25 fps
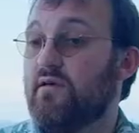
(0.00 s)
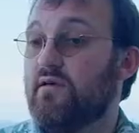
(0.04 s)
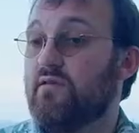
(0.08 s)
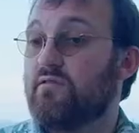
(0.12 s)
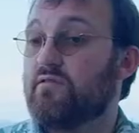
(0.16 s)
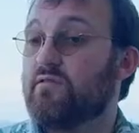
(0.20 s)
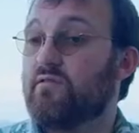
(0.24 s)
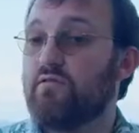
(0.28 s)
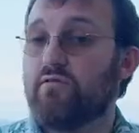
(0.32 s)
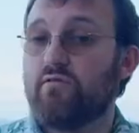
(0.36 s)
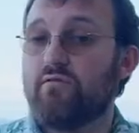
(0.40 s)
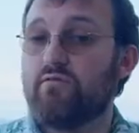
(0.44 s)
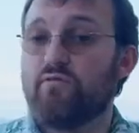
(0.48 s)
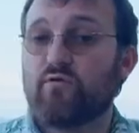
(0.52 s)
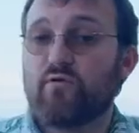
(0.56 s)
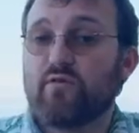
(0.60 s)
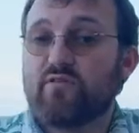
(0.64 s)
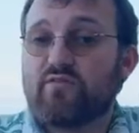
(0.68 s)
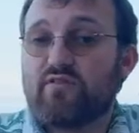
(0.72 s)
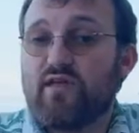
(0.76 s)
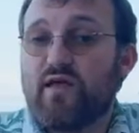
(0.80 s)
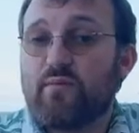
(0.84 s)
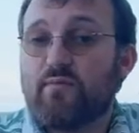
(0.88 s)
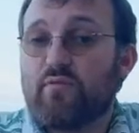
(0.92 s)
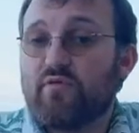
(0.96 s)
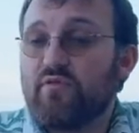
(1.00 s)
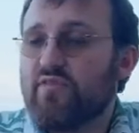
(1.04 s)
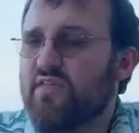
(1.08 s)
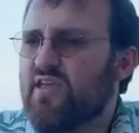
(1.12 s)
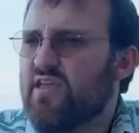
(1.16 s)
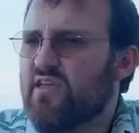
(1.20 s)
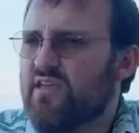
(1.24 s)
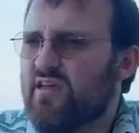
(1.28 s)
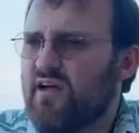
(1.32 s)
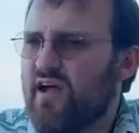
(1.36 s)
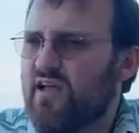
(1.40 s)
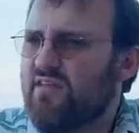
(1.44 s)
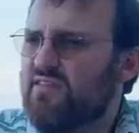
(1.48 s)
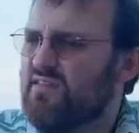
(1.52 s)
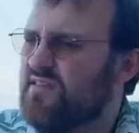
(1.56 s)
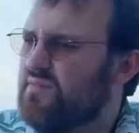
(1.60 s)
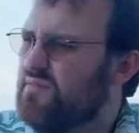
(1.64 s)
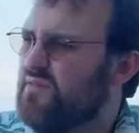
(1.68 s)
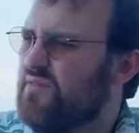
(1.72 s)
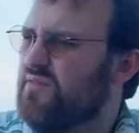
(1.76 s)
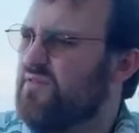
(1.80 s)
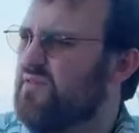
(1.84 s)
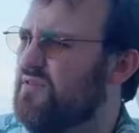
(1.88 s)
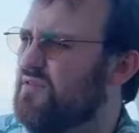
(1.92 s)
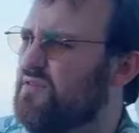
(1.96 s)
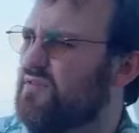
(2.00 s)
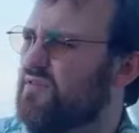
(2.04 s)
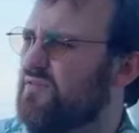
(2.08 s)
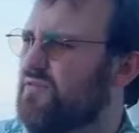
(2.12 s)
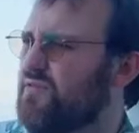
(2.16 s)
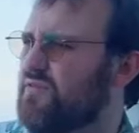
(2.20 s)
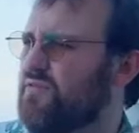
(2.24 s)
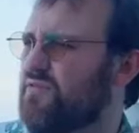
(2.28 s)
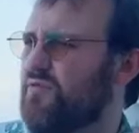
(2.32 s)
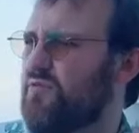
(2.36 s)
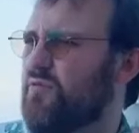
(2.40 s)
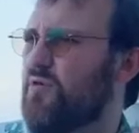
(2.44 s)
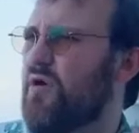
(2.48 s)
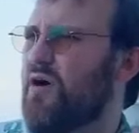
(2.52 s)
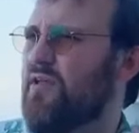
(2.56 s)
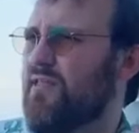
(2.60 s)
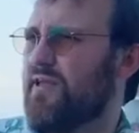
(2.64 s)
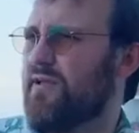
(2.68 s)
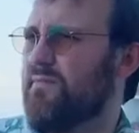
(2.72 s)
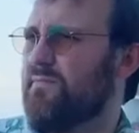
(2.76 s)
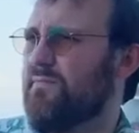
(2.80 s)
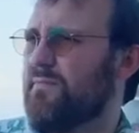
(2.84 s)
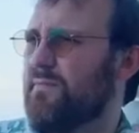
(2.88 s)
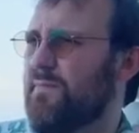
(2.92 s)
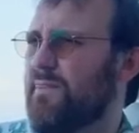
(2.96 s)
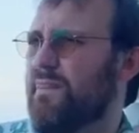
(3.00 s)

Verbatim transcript: So, for example, the concept of a universal wallet.